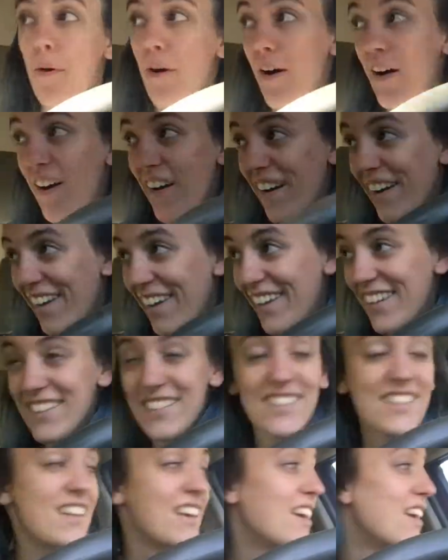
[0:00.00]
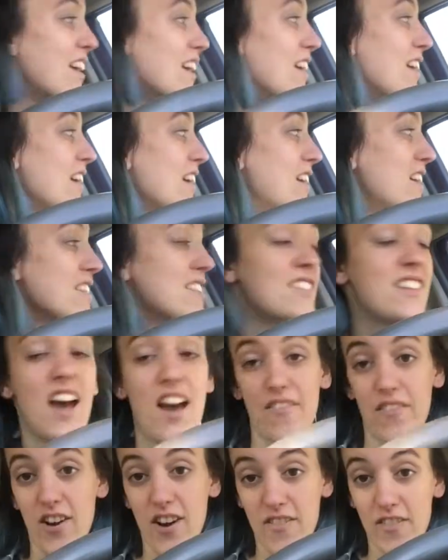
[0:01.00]
but it is
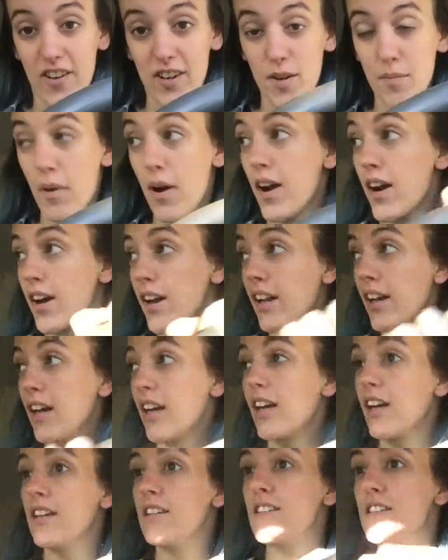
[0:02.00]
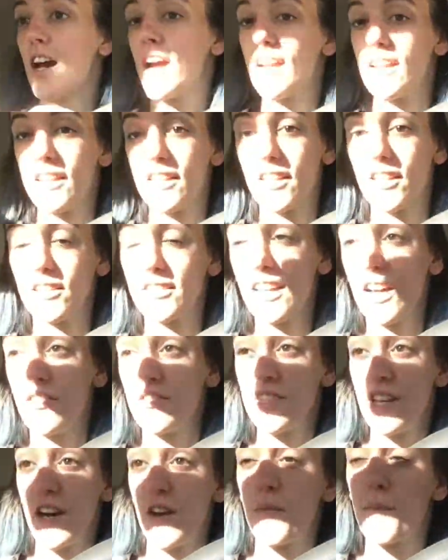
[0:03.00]
not very fun to park in tiny little
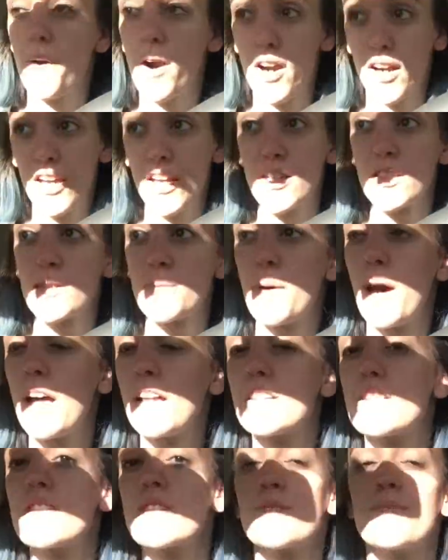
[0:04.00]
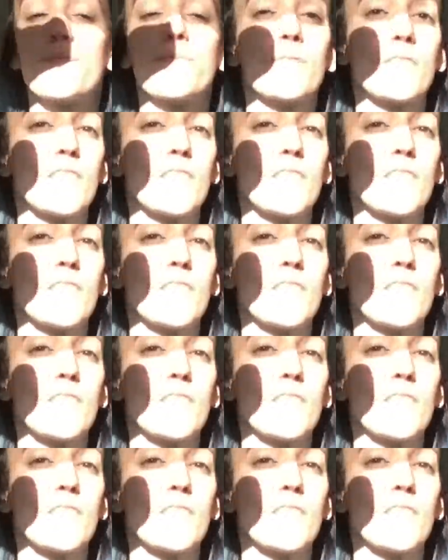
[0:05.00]
downtown parking spots.